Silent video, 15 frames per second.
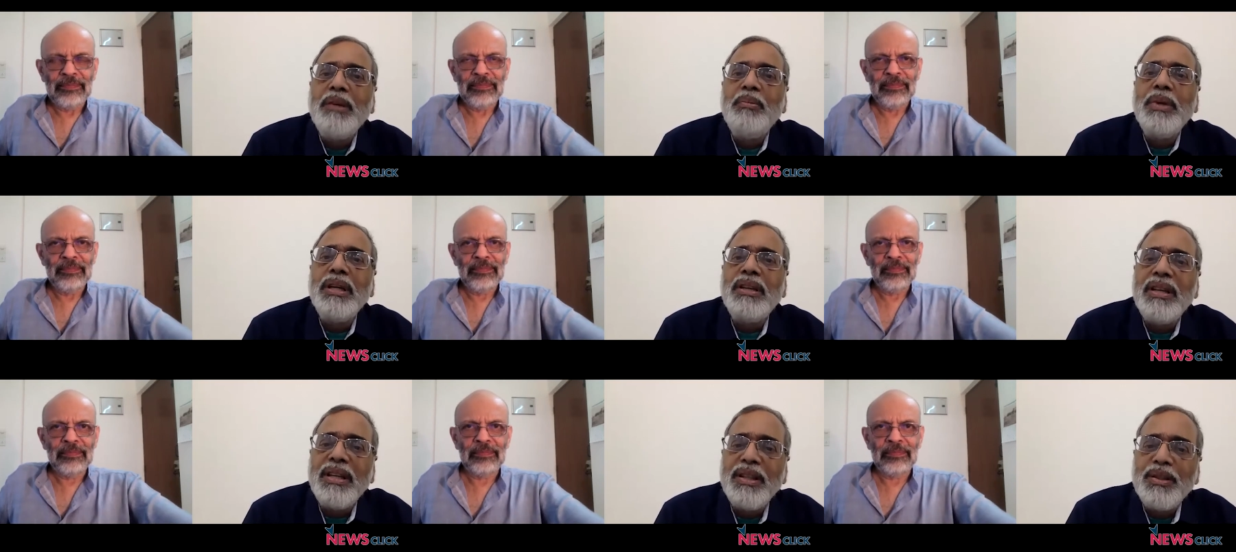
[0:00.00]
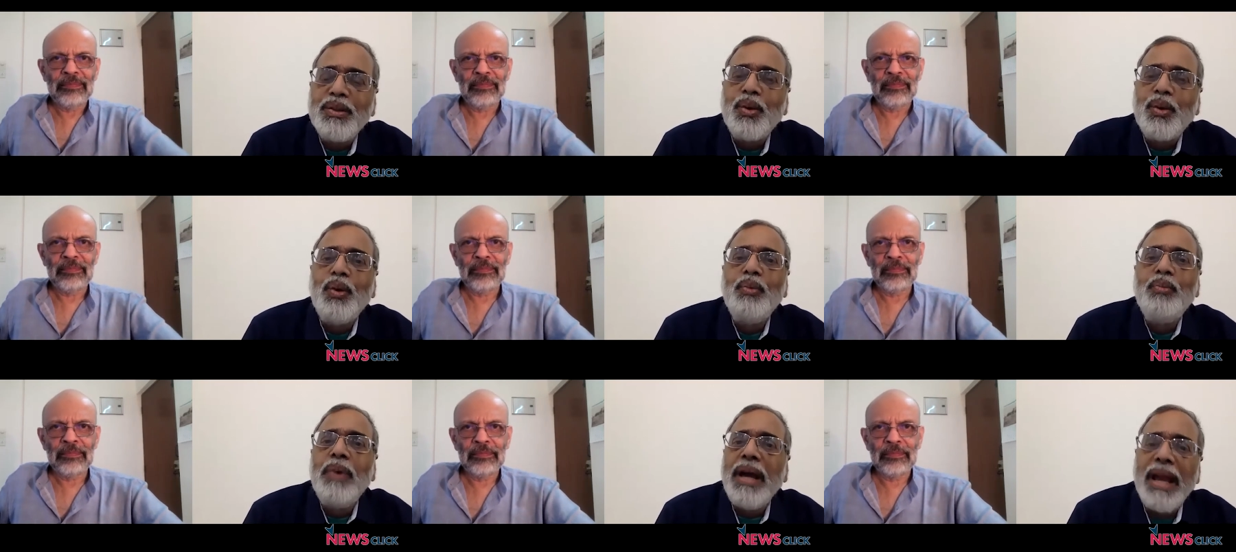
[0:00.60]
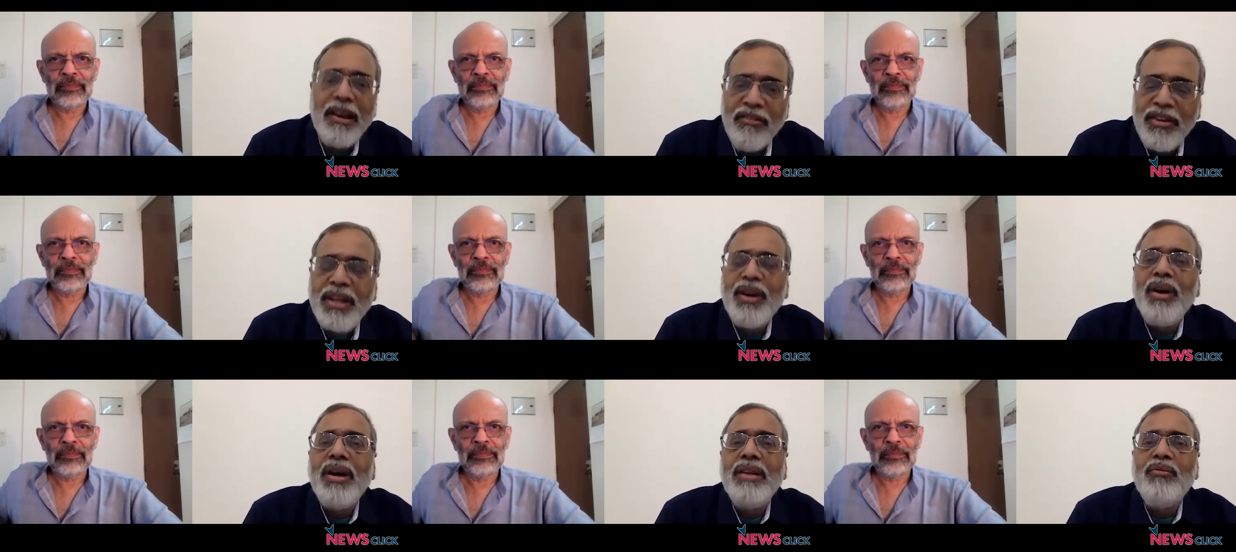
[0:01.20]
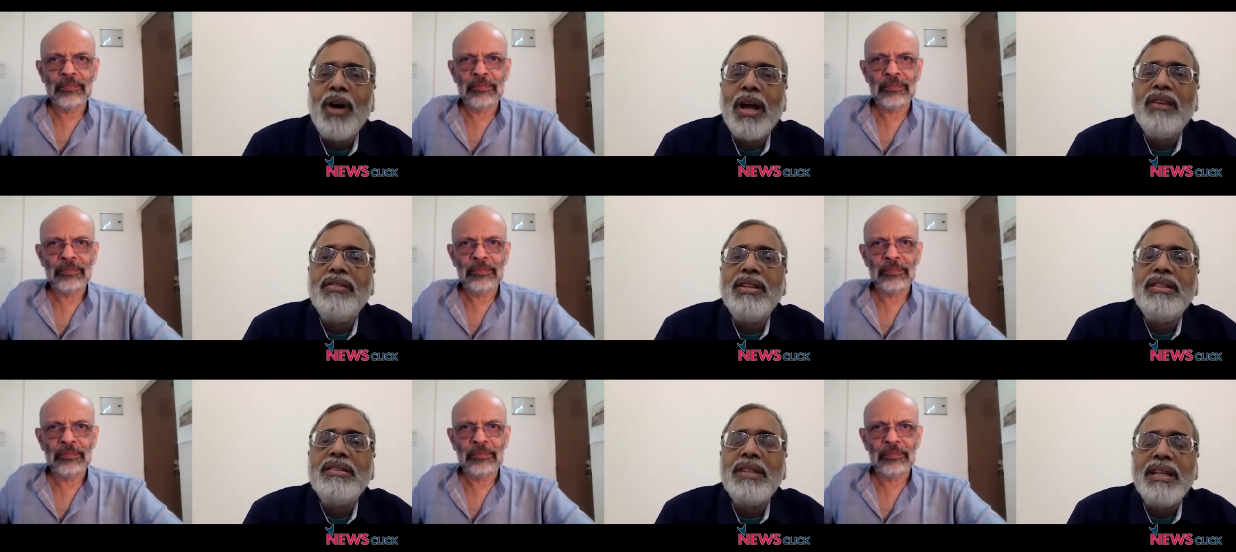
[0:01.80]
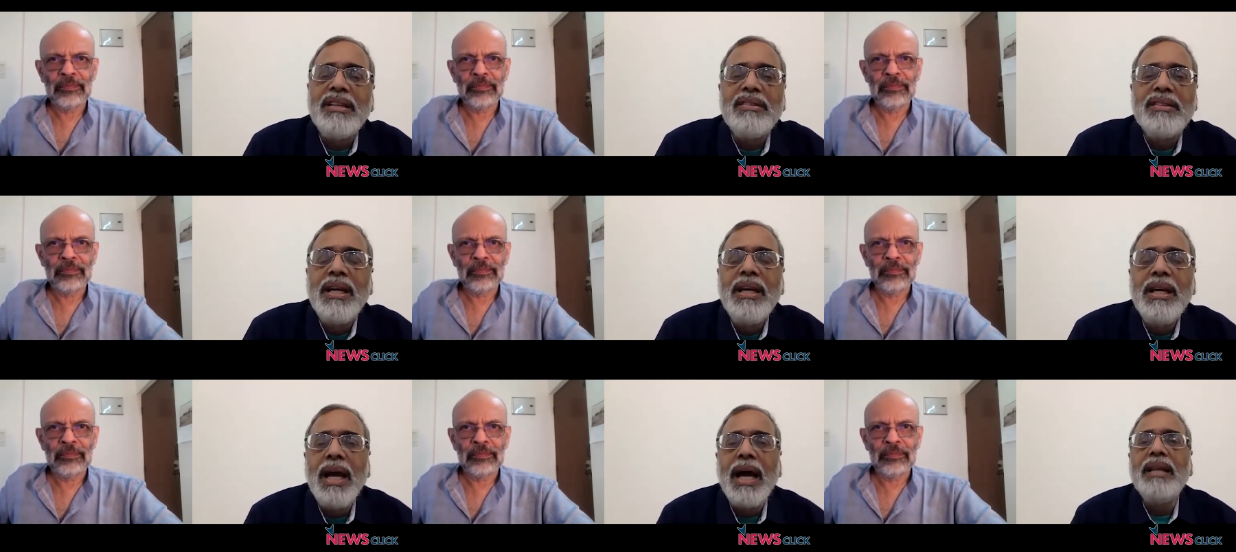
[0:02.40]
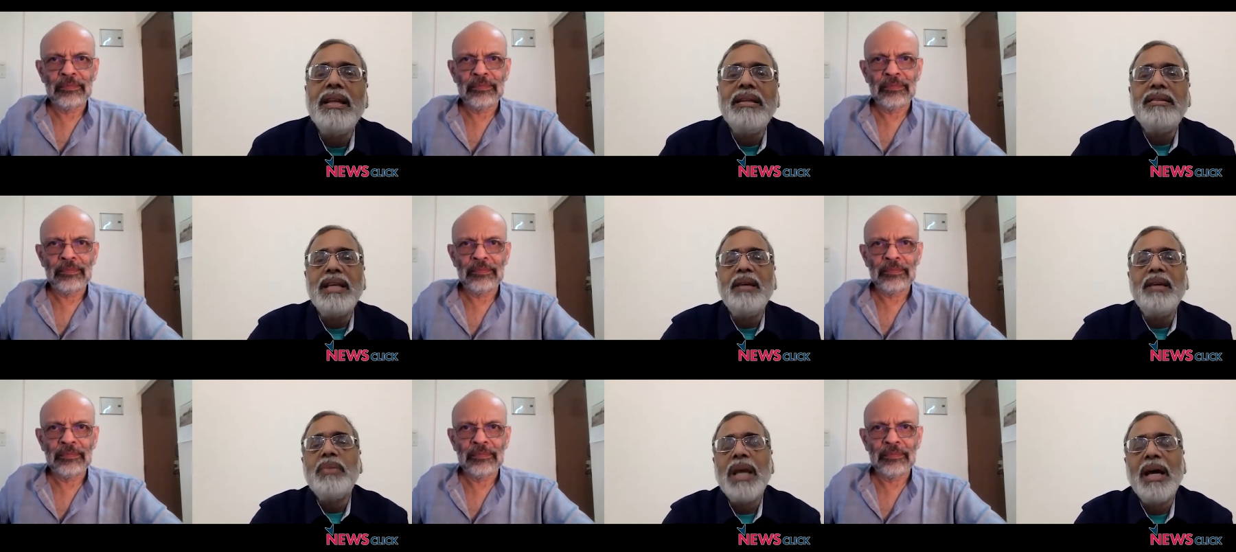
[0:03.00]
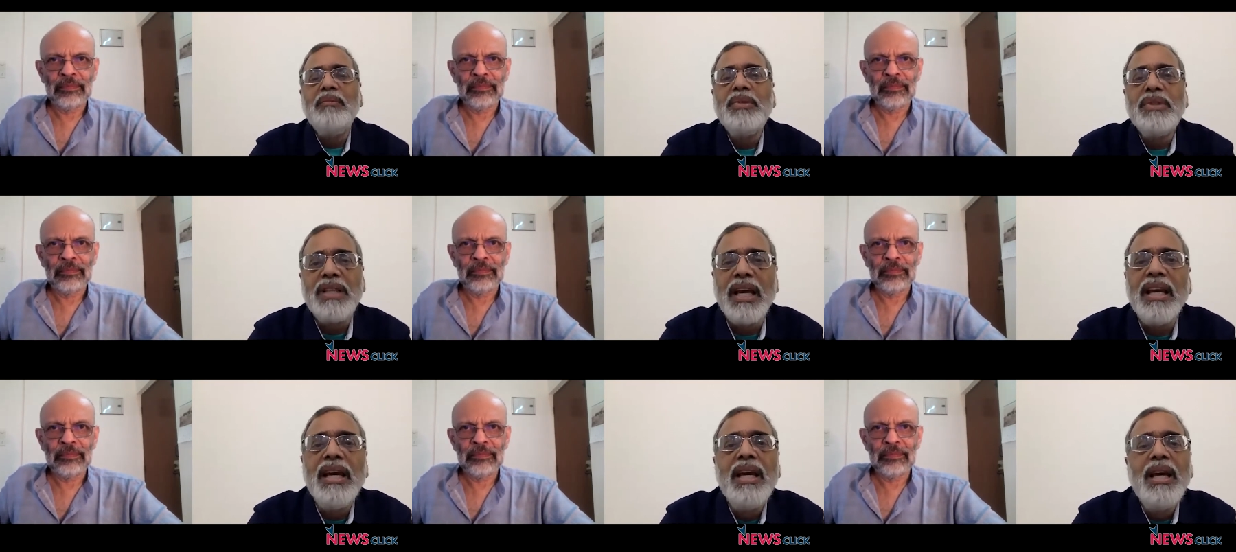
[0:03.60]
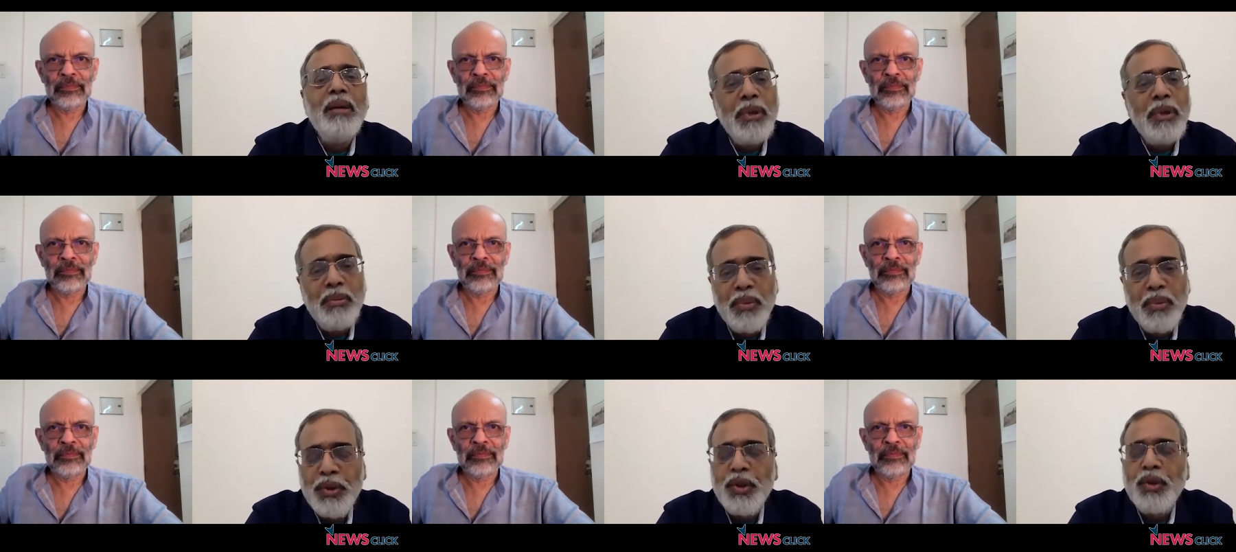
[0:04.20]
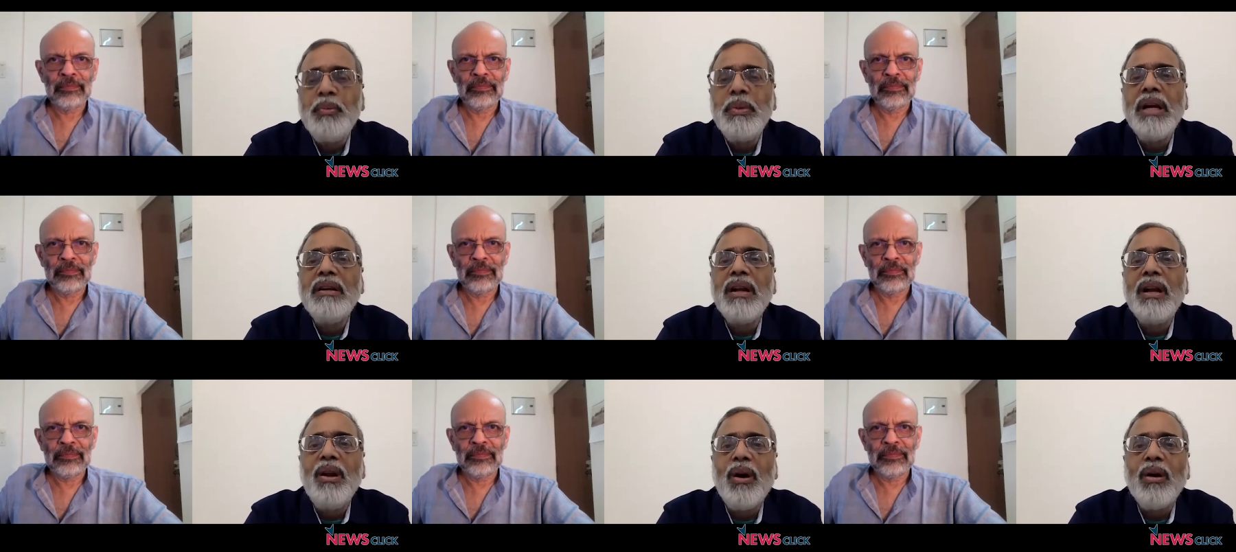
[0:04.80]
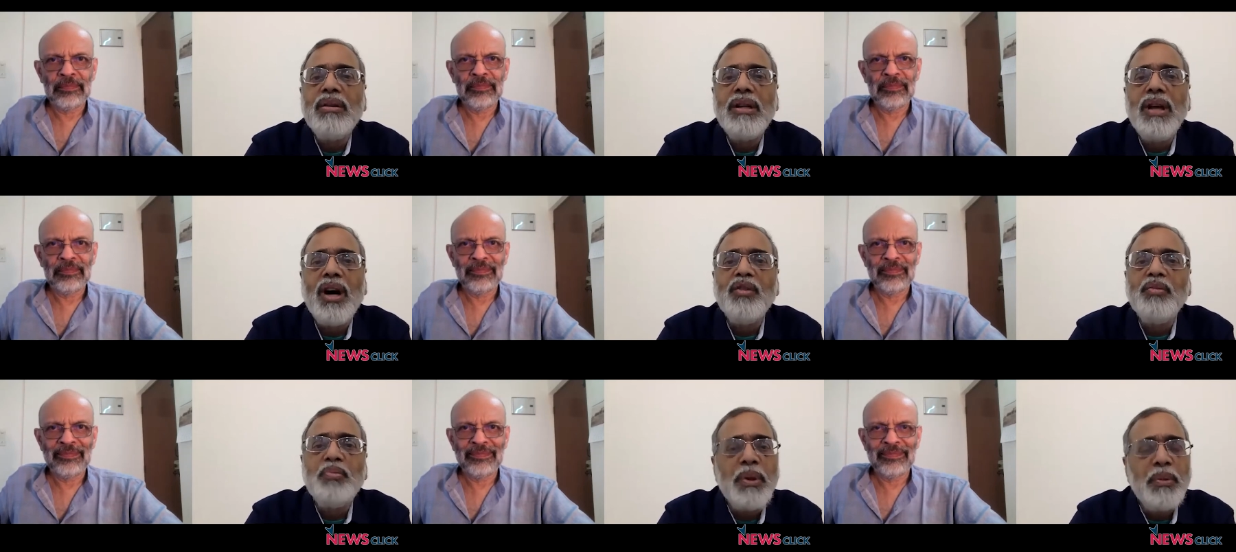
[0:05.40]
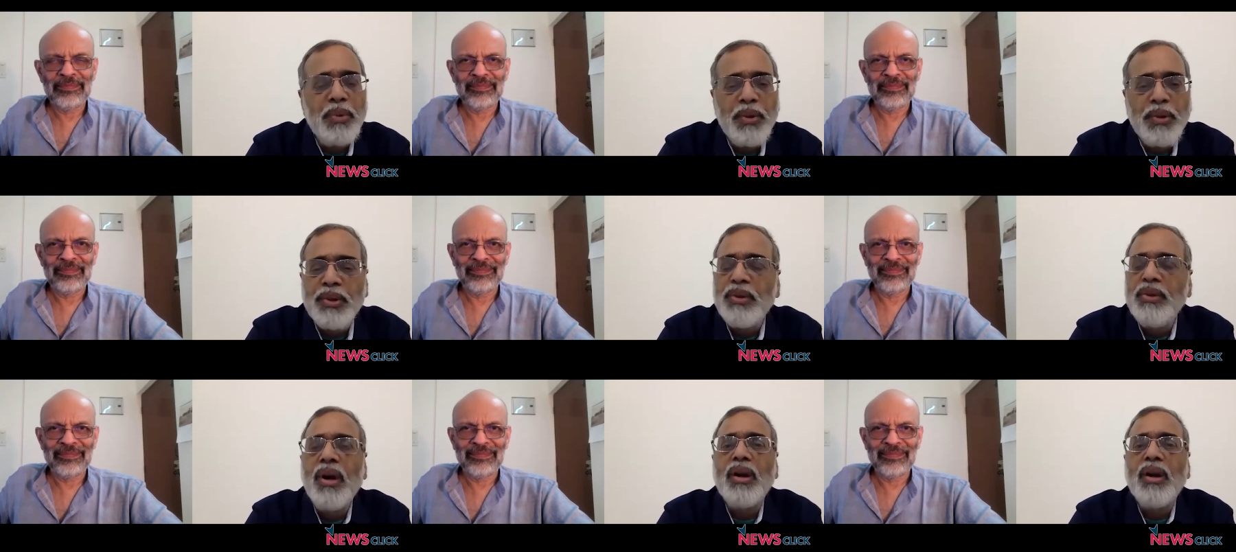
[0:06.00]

Speaker 1: meetings, Kumbh, every one of these things, and at the same time say people should be under lockdown, people should not